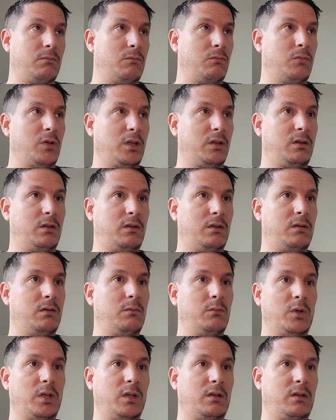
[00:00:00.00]

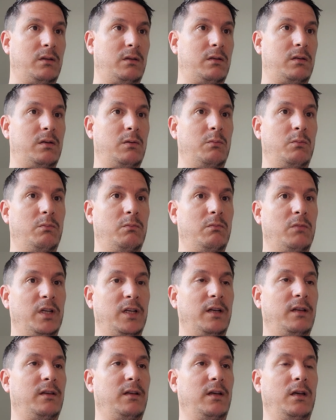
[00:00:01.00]
but
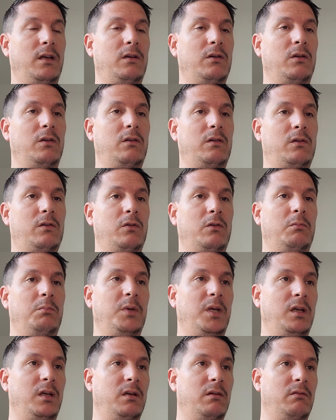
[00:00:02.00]
I think it could
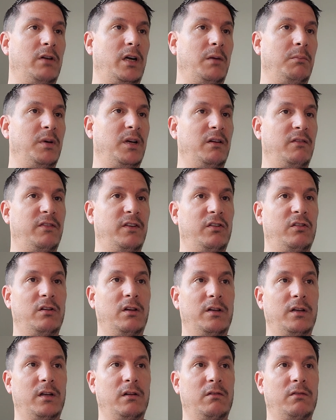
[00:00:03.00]
be very beneficial
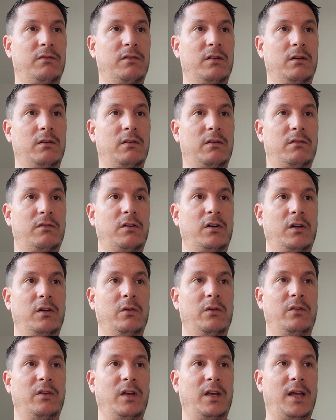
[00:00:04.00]
then for
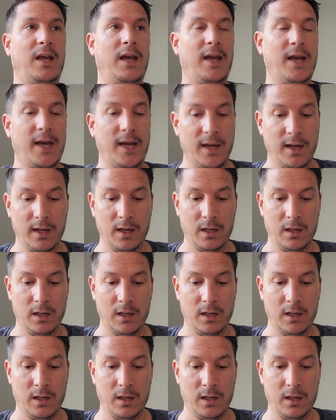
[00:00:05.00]
using AI.